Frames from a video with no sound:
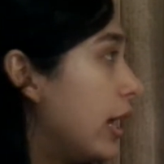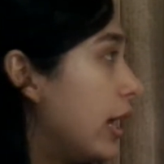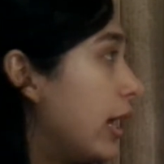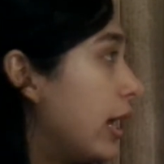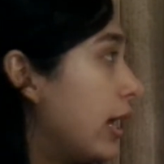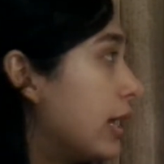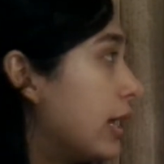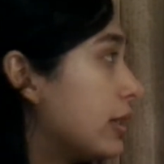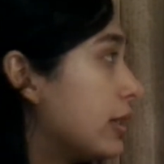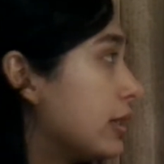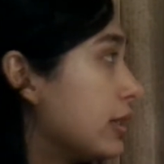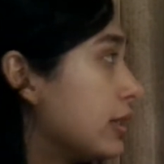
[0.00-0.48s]

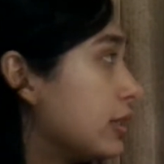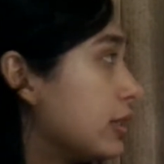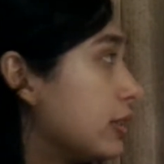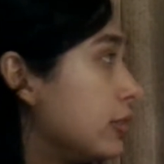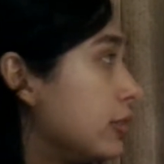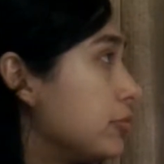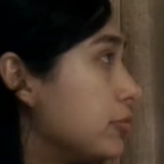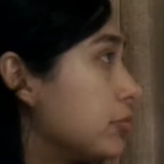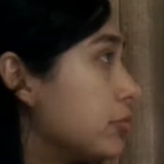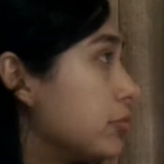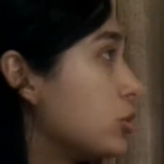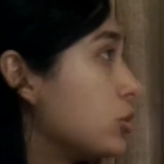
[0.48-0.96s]
And
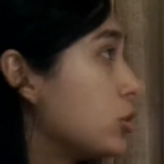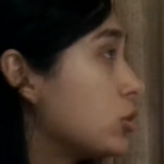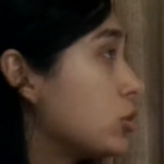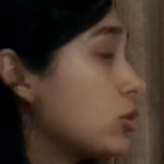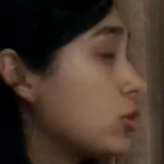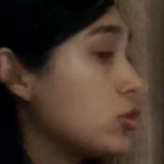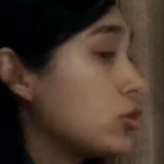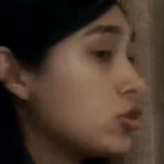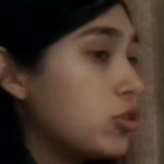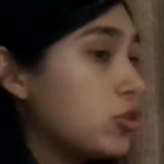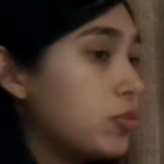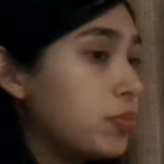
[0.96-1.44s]
there's
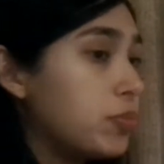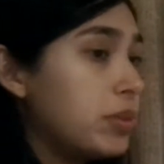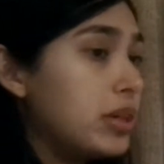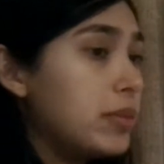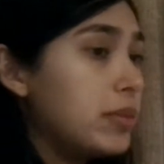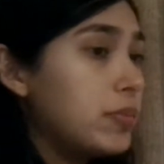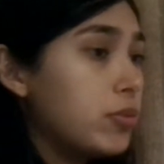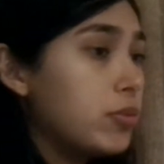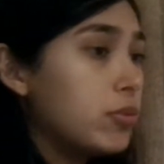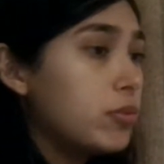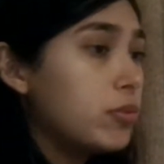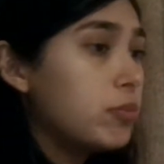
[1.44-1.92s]
also
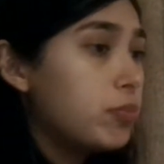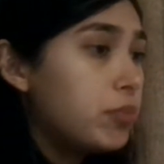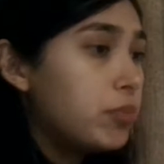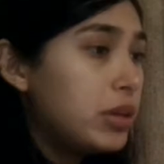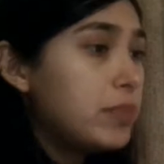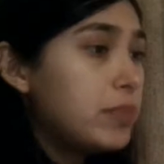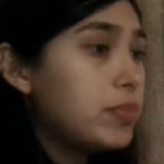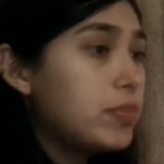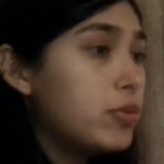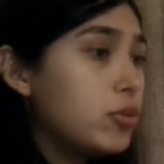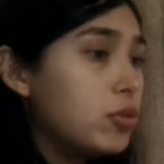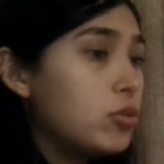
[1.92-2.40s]

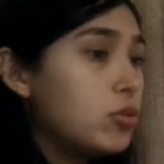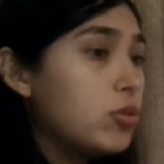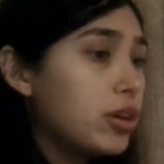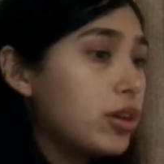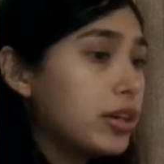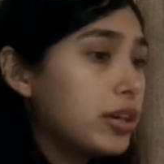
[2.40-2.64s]
people